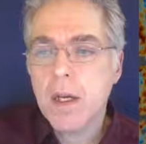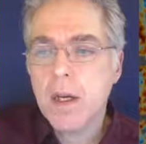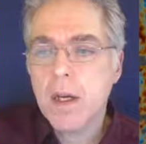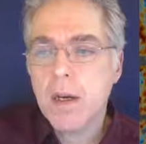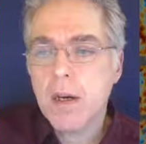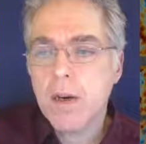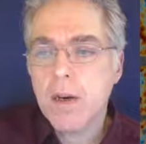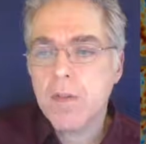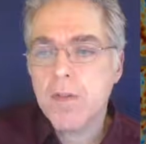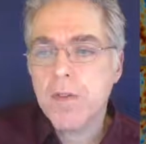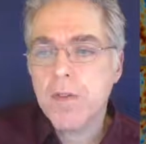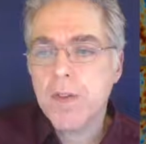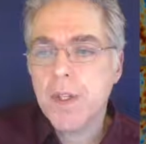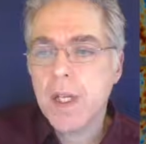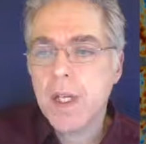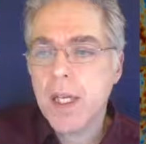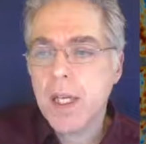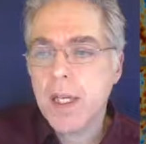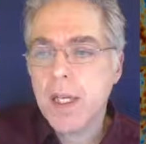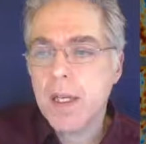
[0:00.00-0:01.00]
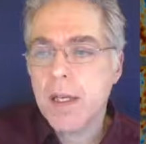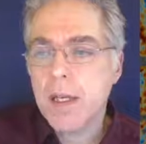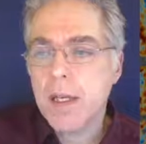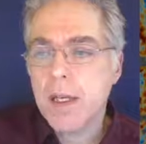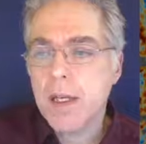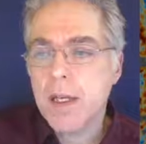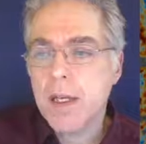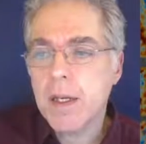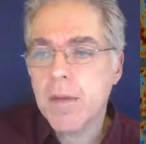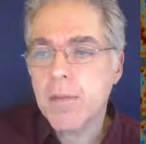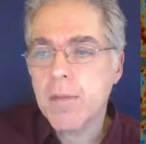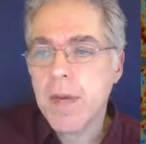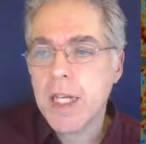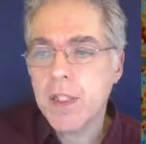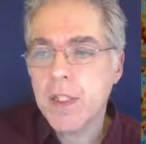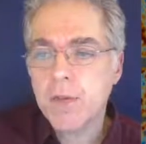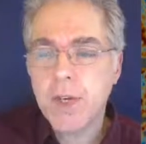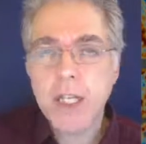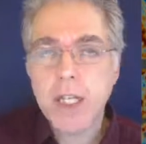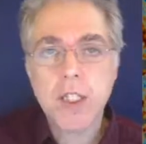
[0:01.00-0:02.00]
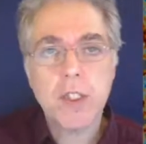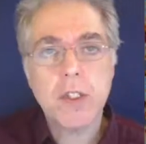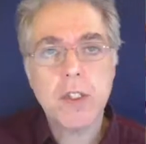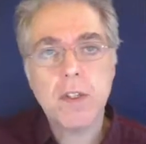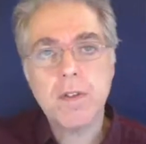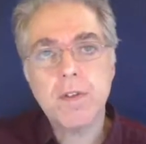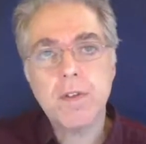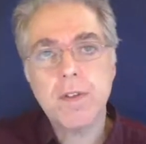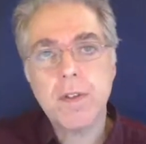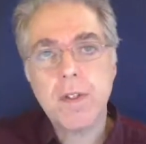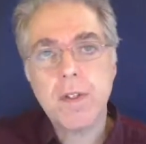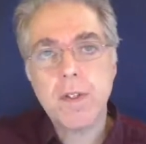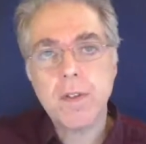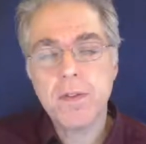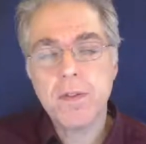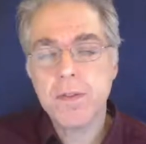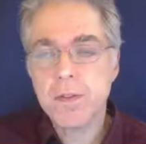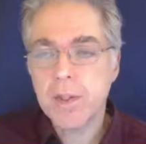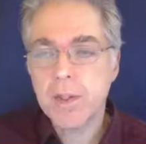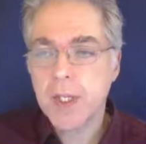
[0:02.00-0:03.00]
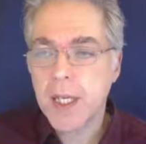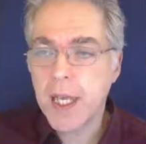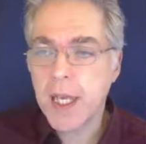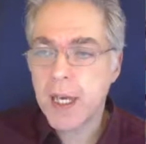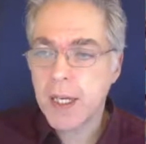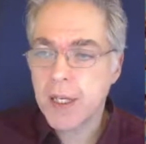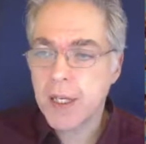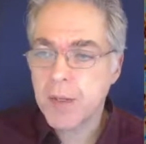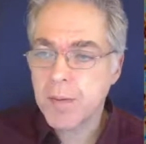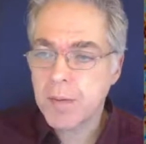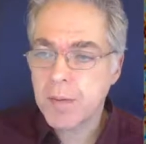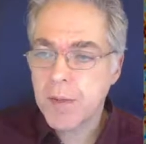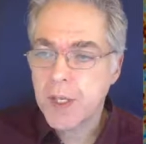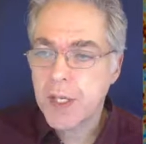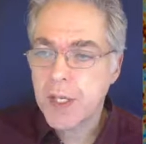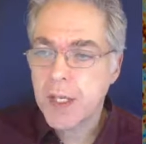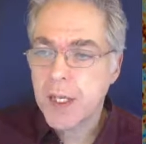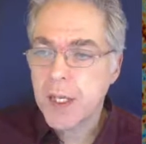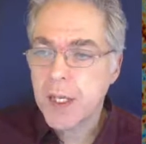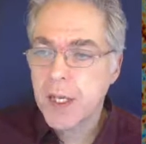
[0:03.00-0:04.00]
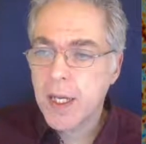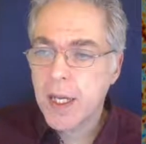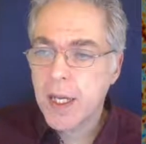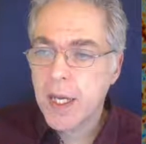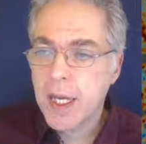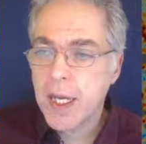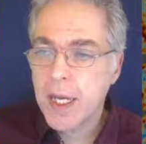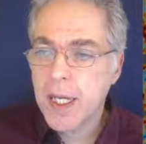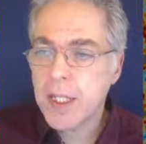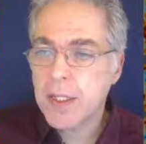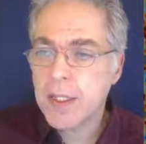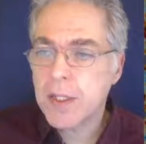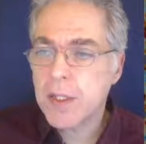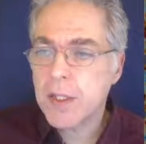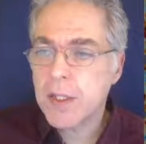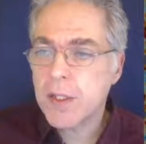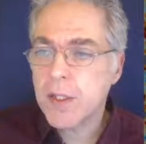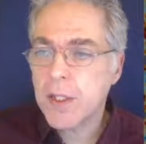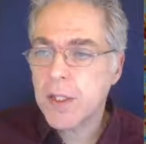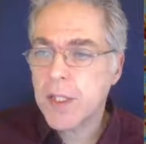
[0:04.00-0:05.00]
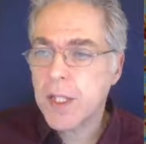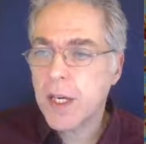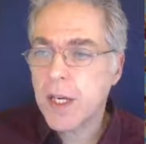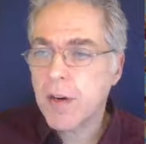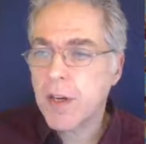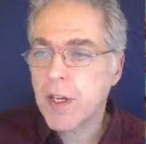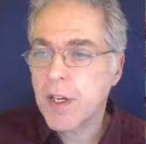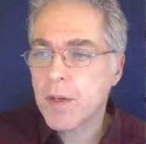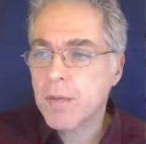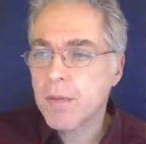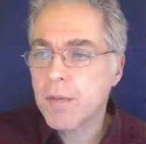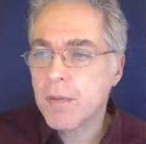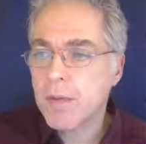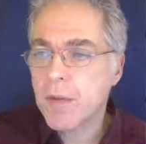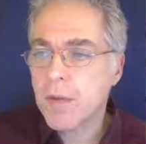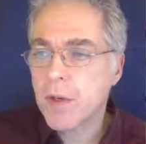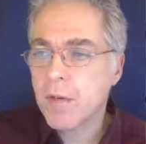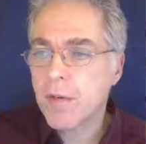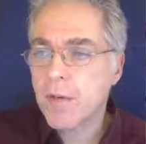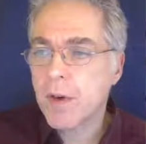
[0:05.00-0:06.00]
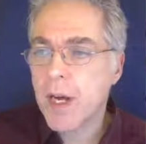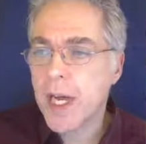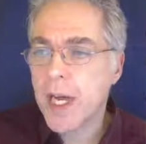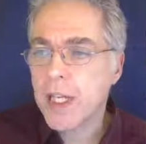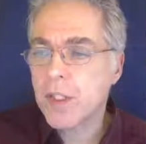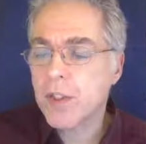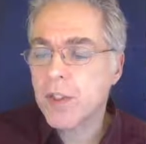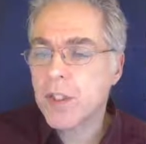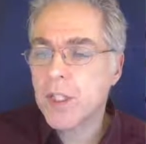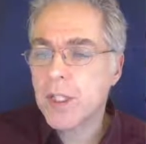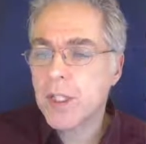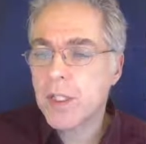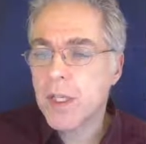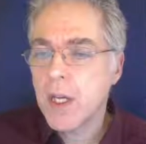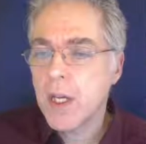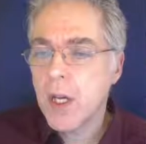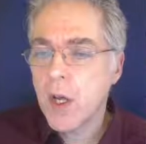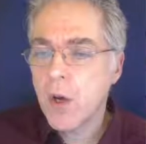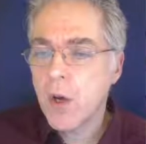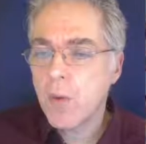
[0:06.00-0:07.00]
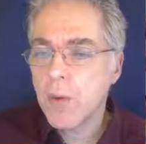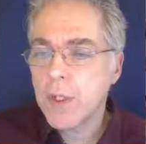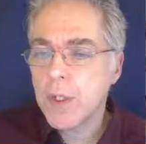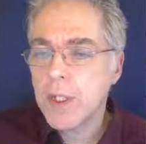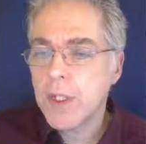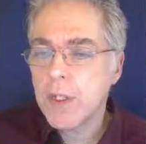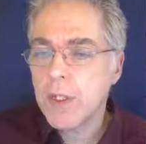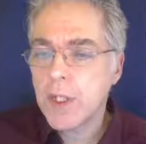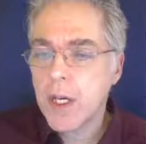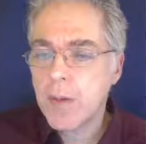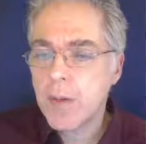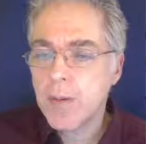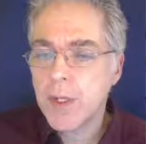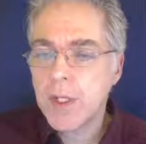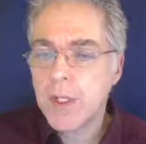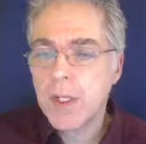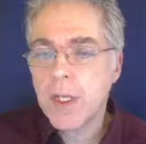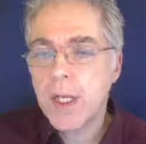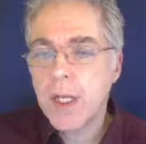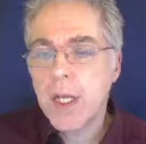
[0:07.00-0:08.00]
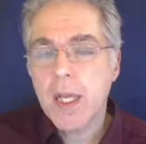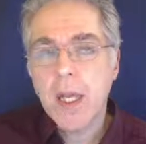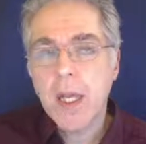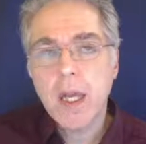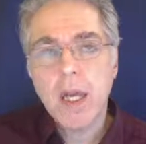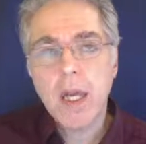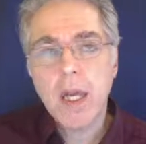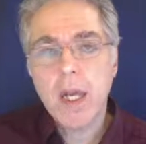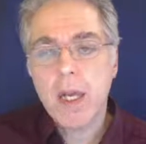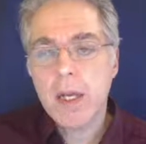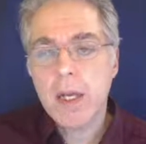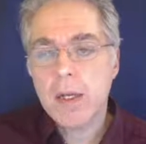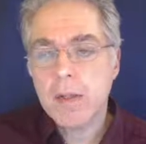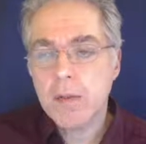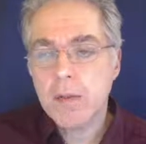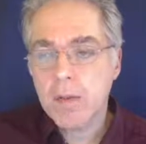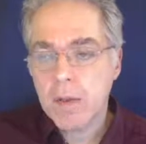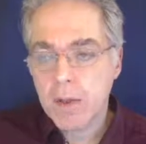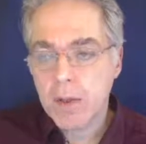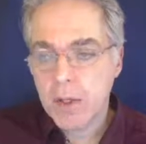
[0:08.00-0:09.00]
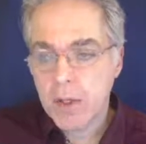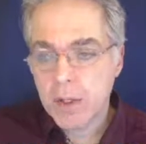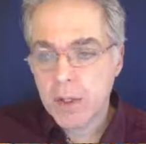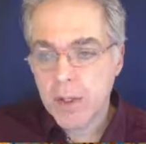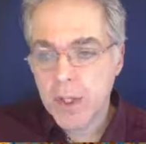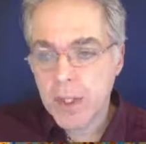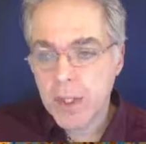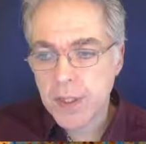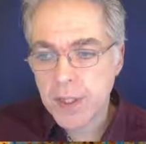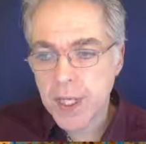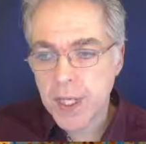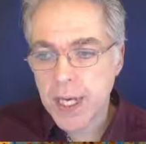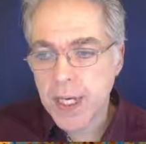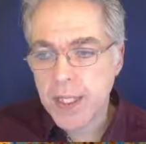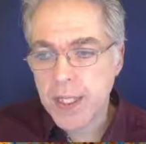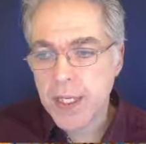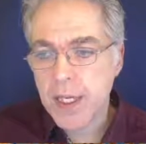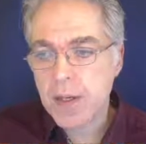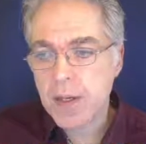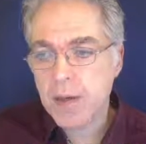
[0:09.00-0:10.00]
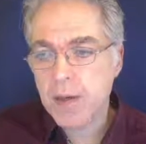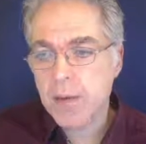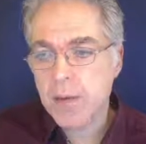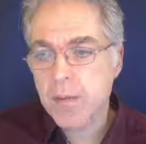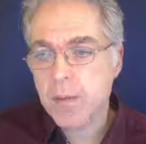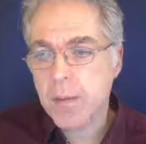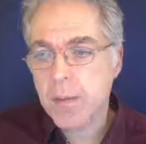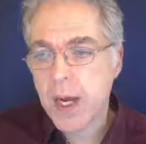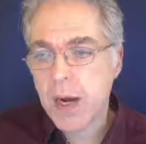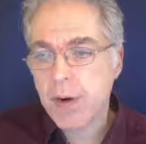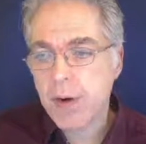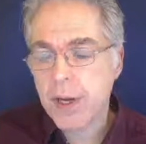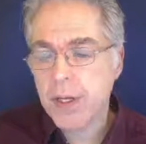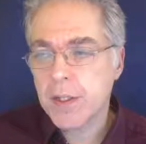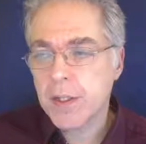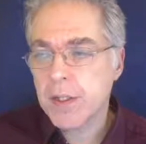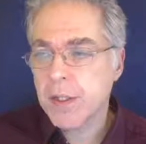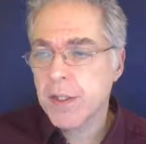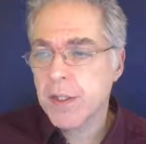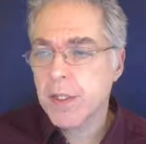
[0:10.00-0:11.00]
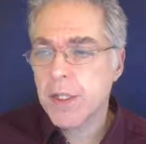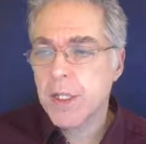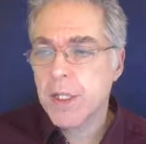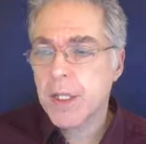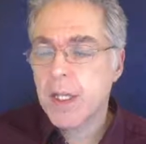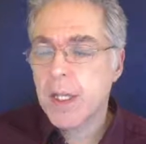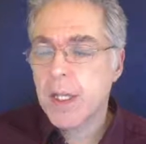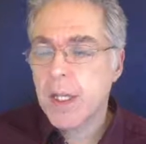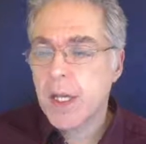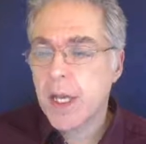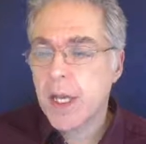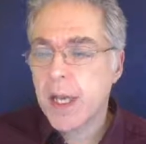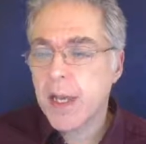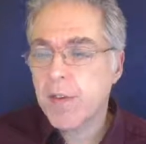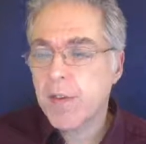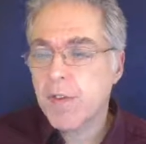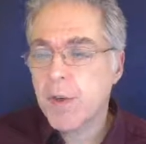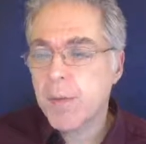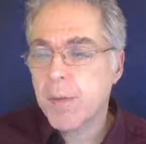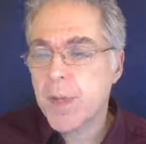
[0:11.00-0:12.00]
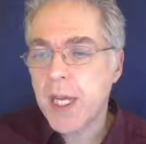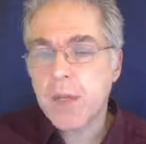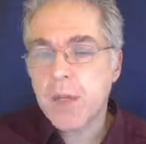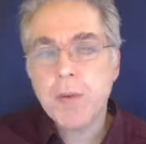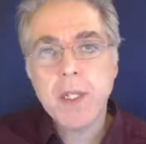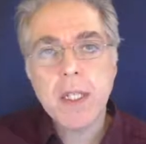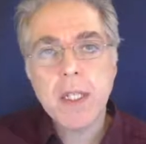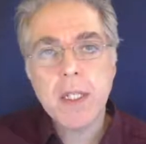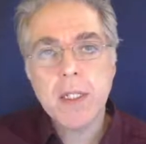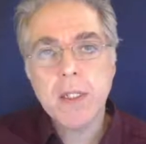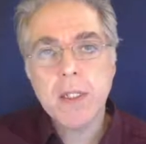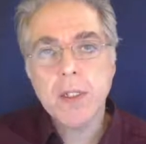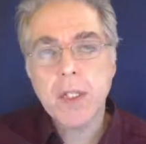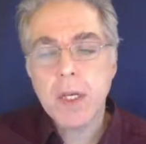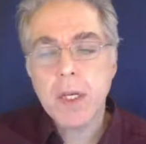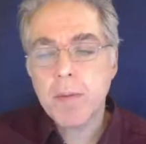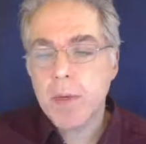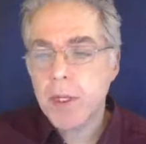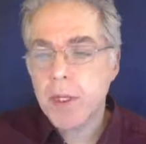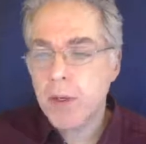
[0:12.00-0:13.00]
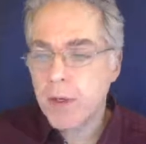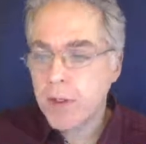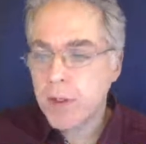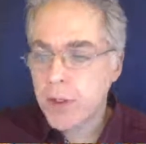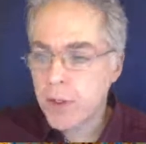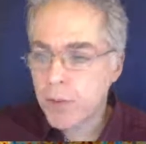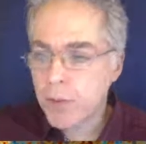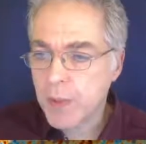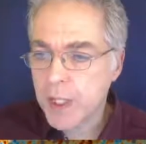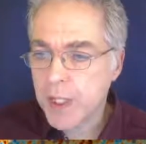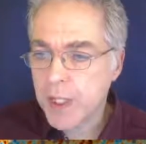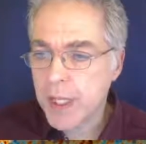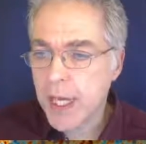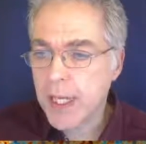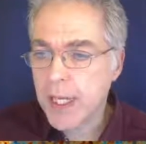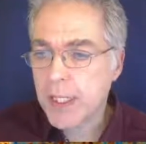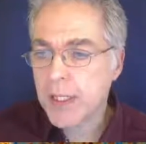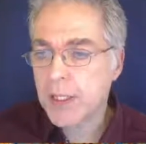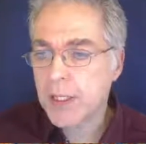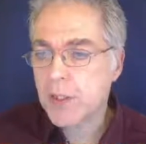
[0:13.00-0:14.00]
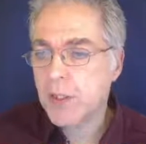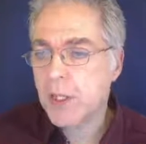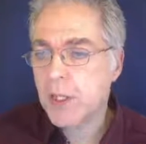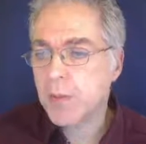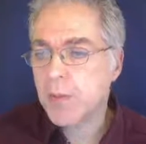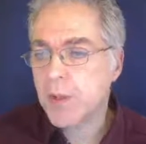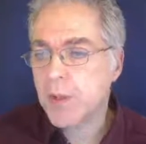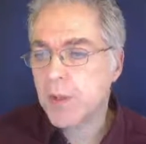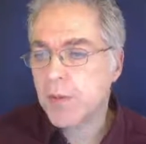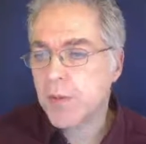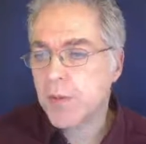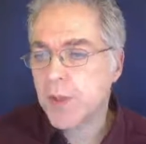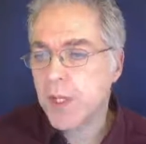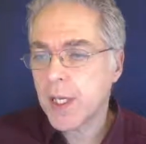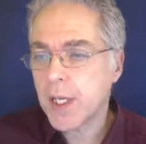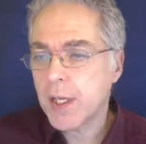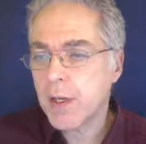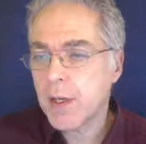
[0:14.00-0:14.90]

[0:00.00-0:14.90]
of the mass fraction of helium and deuterium over hydrogen, we determine this eta baryon, and from that we can determine also what that is in terms of the